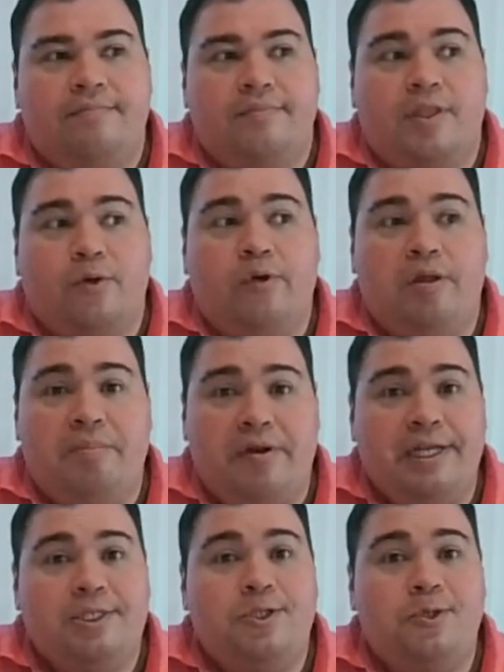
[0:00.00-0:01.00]
the Queen
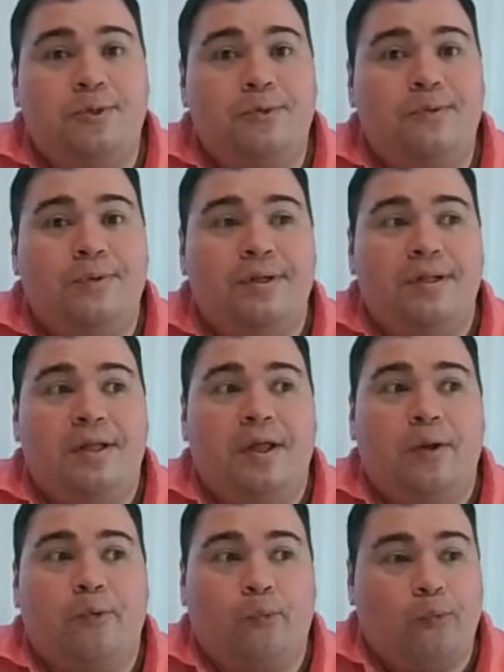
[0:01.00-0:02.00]
Mary 2
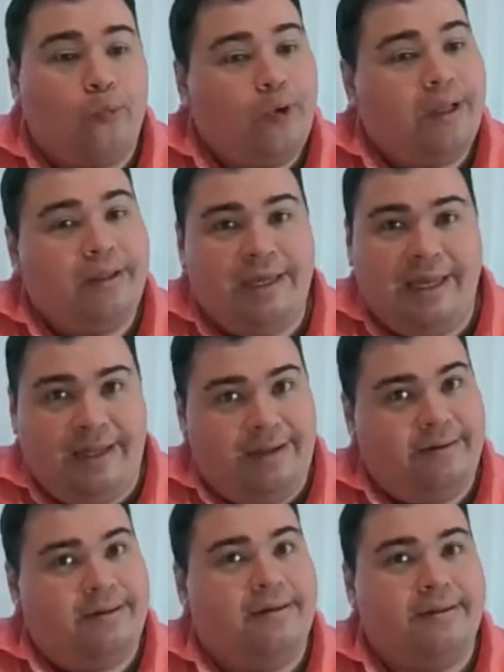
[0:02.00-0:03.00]

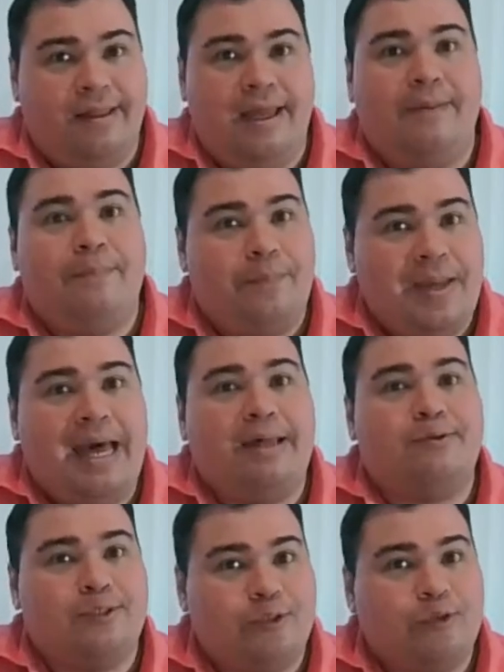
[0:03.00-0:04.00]
really like
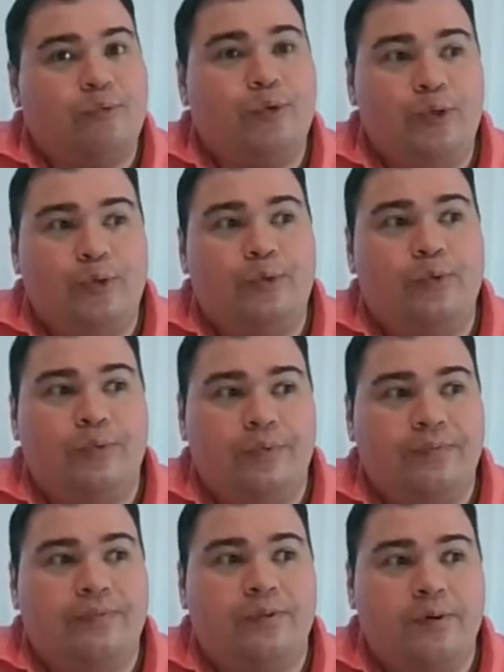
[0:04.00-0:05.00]
battles through
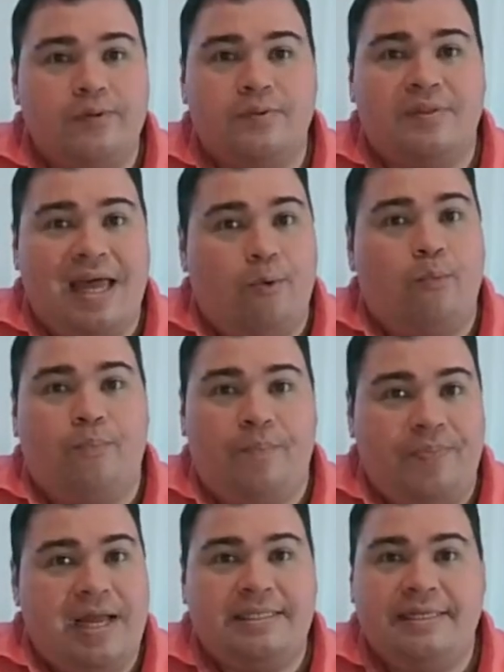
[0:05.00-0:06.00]

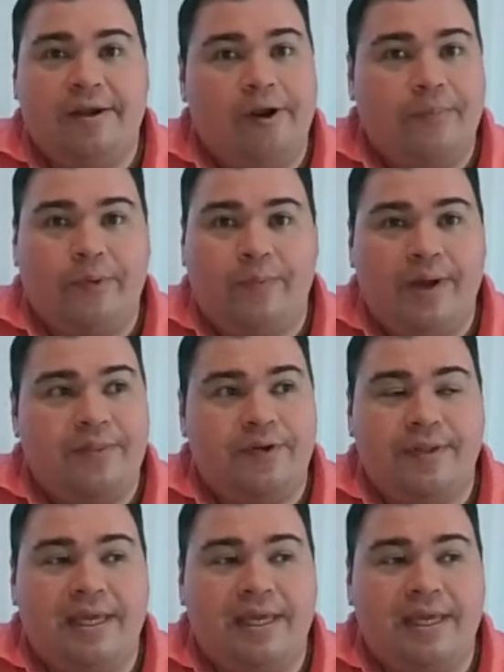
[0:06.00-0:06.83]
that terrible weather.